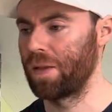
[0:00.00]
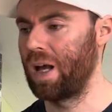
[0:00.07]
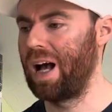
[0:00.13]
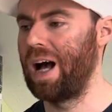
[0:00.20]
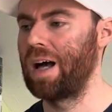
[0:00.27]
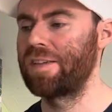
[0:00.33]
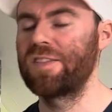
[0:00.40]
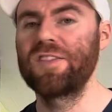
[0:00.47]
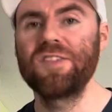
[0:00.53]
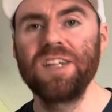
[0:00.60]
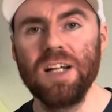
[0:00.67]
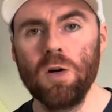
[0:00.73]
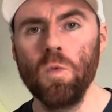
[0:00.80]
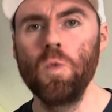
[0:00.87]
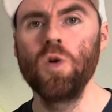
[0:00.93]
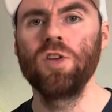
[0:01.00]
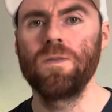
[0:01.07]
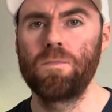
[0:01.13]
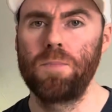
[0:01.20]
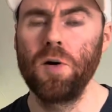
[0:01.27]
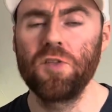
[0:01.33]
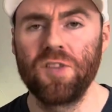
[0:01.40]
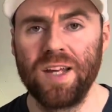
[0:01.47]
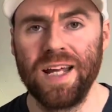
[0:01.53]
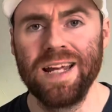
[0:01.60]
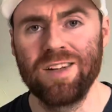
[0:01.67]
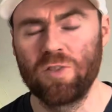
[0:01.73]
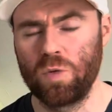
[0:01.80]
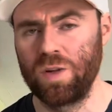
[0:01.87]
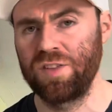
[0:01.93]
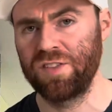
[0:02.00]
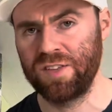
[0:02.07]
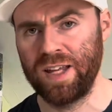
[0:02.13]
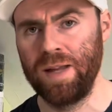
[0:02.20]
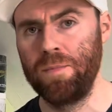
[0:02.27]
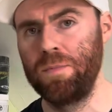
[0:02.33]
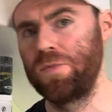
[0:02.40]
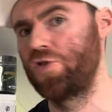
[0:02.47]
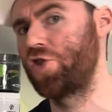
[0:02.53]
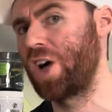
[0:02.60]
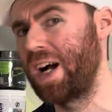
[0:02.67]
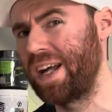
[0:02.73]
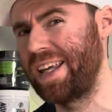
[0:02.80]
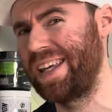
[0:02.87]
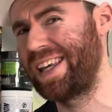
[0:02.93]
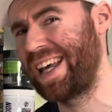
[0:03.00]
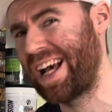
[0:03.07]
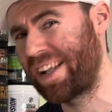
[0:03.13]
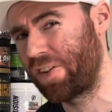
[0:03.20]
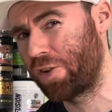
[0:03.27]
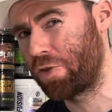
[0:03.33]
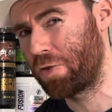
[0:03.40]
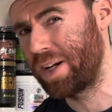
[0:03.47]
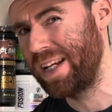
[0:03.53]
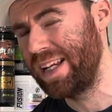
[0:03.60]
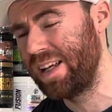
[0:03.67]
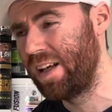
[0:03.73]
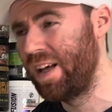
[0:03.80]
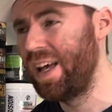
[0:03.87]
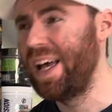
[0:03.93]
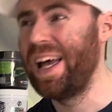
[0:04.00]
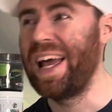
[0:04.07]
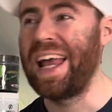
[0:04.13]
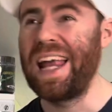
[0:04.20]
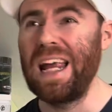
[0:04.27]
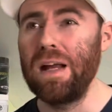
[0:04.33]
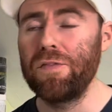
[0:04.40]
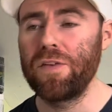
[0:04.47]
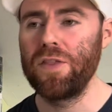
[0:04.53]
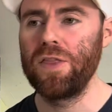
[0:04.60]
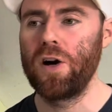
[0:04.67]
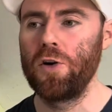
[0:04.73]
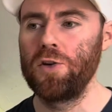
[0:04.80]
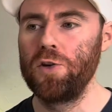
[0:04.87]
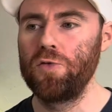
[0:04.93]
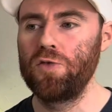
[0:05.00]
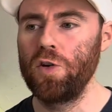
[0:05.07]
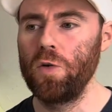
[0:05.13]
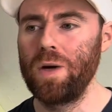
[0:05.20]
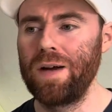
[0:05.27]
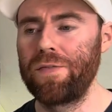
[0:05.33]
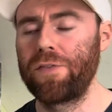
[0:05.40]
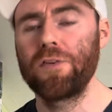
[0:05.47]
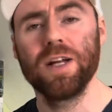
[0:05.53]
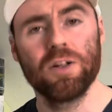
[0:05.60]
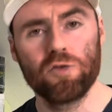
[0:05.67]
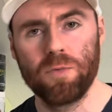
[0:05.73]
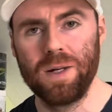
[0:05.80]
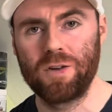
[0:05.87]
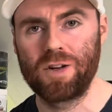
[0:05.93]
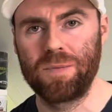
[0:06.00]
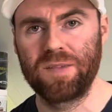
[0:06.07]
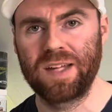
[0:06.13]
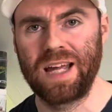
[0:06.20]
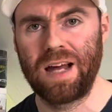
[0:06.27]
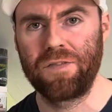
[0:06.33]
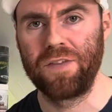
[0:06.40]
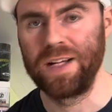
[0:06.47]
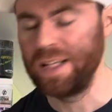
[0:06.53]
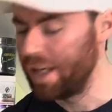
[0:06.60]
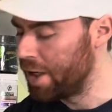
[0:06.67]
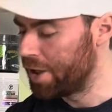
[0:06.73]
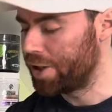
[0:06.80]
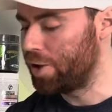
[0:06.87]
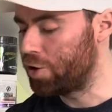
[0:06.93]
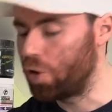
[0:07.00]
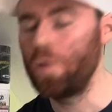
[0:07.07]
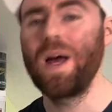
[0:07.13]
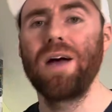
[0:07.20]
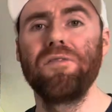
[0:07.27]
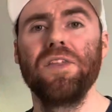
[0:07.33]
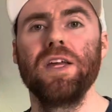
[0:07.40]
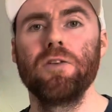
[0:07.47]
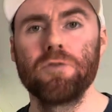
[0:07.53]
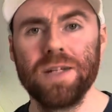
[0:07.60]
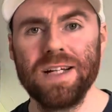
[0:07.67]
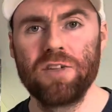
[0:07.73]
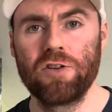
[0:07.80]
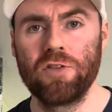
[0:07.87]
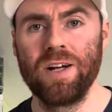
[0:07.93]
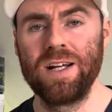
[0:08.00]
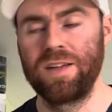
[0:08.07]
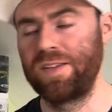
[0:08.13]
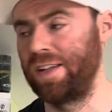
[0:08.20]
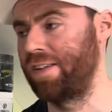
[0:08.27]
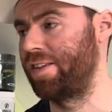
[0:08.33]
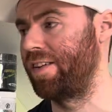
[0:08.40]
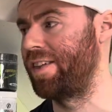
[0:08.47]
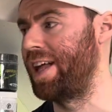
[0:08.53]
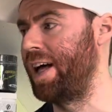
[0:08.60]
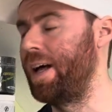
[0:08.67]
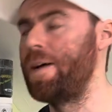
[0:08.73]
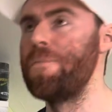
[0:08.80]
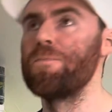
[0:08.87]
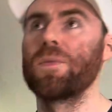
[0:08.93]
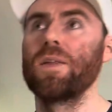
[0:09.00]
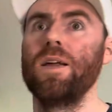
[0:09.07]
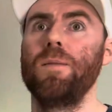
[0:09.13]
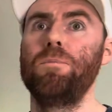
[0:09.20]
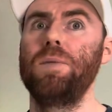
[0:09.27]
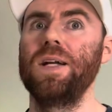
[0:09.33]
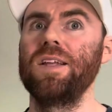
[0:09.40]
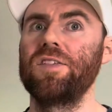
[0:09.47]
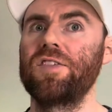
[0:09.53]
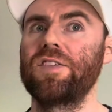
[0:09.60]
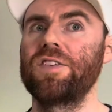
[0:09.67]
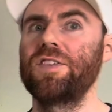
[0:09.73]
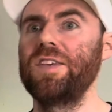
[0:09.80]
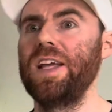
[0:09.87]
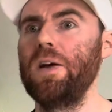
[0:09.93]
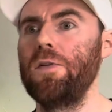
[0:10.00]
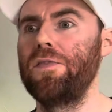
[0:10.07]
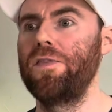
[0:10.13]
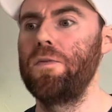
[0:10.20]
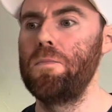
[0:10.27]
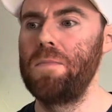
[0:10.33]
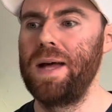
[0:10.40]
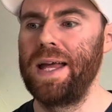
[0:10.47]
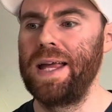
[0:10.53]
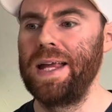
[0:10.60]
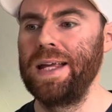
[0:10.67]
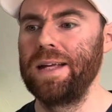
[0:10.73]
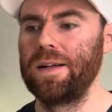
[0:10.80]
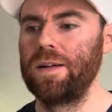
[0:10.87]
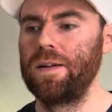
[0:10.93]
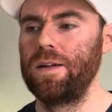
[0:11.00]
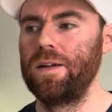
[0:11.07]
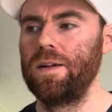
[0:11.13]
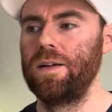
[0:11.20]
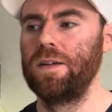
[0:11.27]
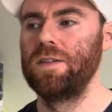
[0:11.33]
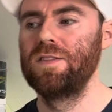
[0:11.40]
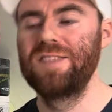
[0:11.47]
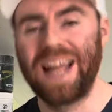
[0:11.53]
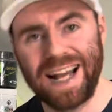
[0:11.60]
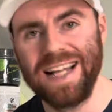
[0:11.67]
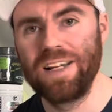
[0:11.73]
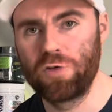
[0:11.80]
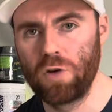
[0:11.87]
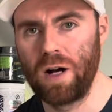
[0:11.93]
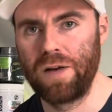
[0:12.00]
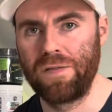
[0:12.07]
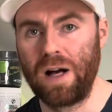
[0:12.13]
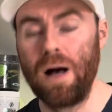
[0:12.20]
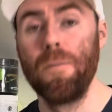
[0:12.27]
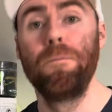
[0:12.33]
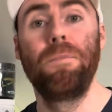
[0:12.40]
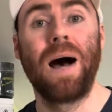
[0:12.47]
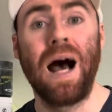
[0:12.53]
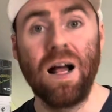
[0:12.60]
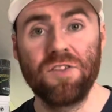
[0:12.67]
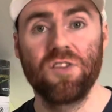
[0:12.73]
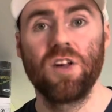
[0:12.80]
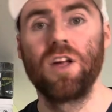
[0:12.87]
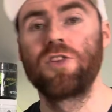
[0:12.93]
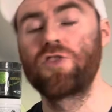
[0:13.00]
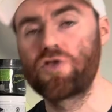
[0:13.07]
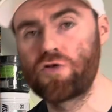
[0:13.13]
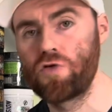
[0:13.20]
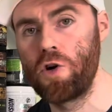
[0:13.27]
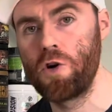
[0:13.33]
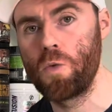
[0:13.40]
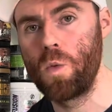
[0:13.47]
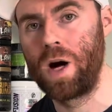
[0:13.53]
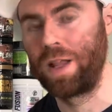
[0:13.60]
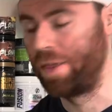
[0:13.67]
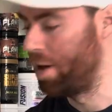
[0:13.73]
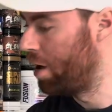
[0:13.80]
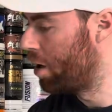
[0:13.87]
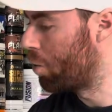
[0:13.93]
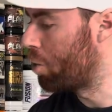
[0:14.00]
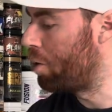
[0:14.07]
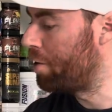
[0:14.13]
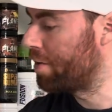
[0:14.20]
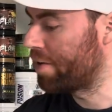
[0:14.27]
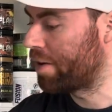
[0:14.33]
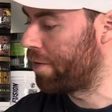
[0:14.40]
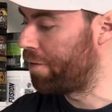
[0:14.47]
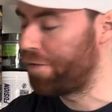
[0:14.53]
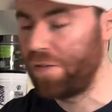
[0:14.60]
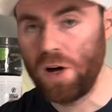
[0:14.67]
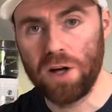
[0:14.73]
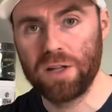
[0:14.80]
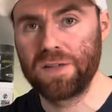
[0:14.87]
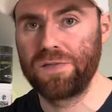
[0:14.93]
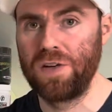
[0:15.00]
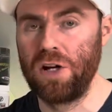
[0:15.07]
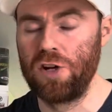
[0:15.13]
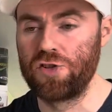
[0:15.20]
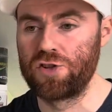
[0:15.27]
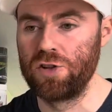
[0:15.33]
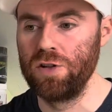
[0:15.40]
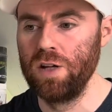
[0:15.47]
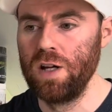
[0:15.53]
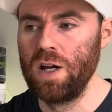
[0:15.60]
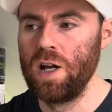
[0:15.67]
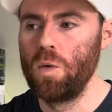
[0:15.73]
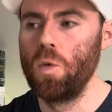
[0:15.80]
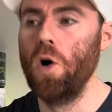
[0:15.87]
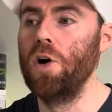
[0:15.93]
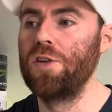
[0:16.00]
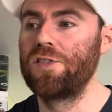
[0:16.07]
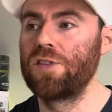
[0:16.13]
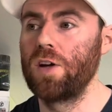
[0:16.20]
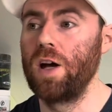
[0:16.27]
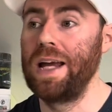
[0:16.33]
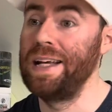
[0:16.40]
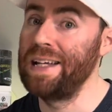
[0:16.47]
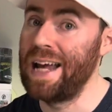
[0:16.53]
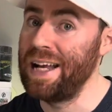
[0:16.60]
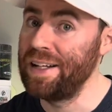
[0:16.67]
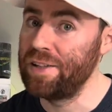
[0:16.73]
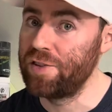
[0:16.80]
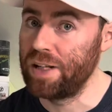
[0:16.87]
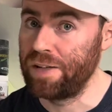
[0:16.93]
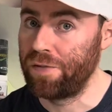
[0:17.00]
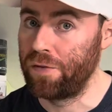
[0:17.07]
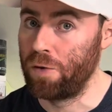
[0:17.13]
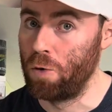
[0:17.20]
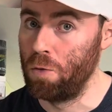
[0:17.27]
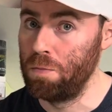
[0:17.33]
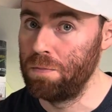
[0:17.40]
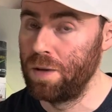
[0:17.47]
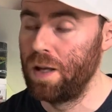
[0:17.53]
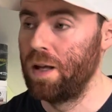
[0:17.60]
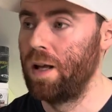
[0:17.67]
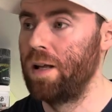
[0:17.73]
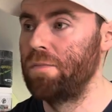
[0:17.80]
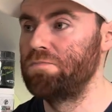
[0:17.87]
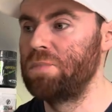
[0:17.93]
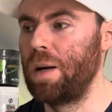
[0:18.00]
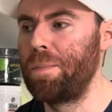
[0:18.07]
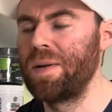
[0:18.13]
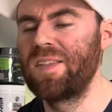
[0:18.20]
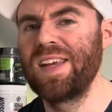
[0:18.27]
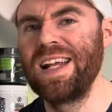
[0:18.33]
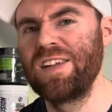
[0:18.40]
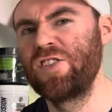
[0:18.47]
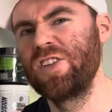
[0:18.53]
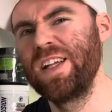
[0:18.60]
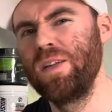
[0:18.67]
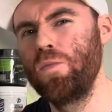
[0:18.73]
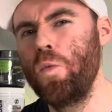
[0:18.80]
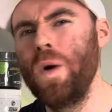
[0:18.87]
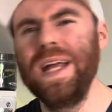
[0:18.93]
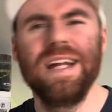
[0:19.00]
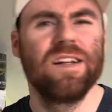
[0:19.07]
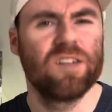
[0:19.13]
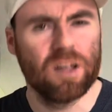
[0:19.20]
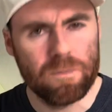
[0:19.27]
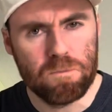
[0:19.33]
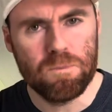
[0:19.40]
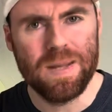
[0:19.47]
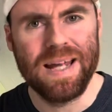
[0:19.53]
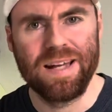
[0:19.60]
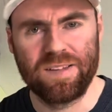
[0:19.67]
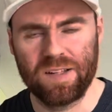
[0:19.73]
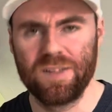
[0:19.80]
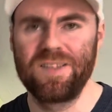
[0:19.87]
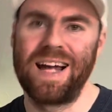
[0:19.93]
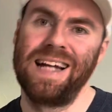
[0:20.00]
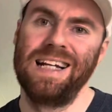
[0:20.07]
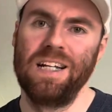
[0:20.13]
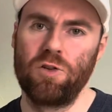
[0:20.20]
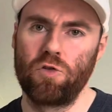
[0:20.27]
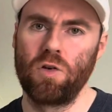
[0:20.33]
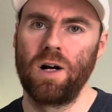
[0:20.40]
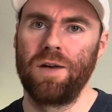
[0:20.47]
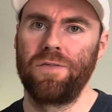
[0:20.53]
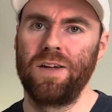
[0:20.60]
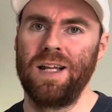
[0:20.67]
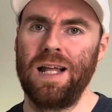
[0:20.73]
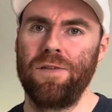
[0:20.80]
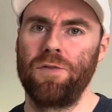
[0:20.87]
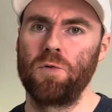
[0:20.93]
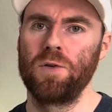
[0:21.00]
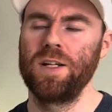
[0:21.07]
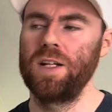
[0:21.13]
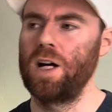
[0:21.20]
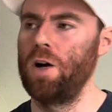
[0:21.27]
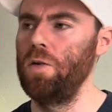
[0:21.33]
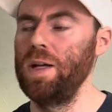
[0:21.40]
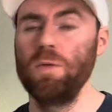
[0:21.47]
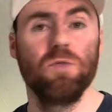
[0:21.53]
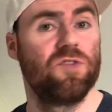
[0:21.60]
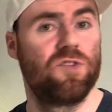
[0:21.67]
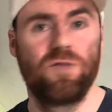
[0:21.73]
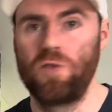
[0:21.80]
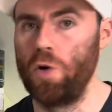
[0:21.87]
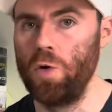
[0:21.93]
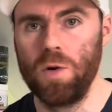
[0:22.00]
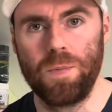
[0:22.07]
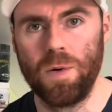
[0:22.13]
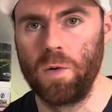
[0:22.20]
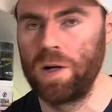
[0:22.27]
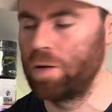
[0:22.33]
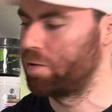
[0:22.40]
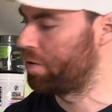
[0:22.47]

I still wouldn't put it into a stim junkie category, even though you do have 300 milligrams of caffeine, you do have the urea genesis in there, but it's still, for me, daily driver, but a strong one. Whereas the first version was, in energy form, a potentially weak to mid daily driver level. You know, it was doable. It